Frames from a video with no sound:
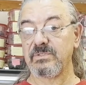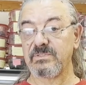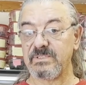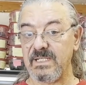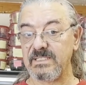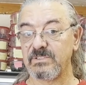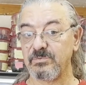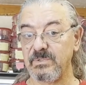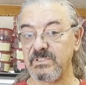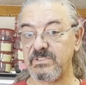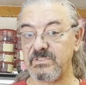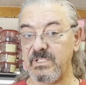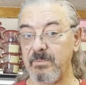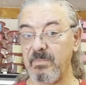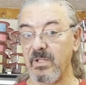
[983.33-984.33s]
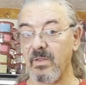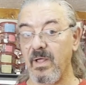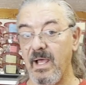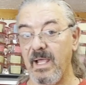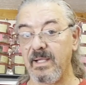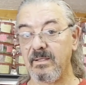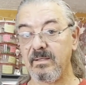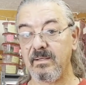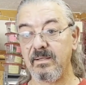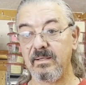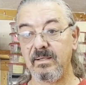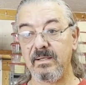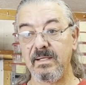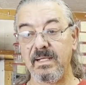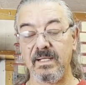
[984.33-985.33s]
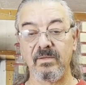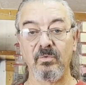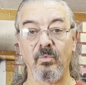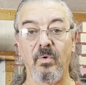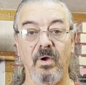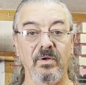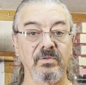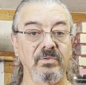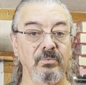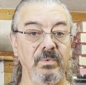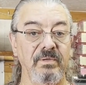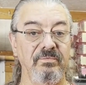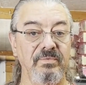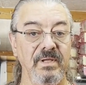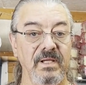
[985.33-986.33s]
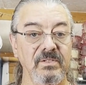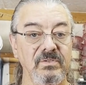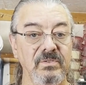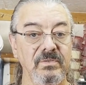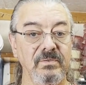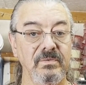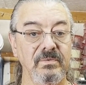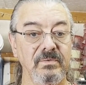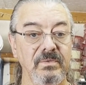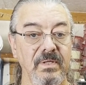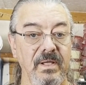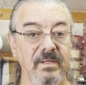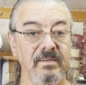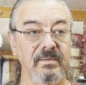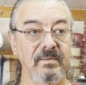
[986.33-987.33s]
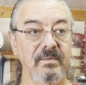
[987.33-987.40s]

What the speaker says: sensory stimuli in the waters that we fish, okay?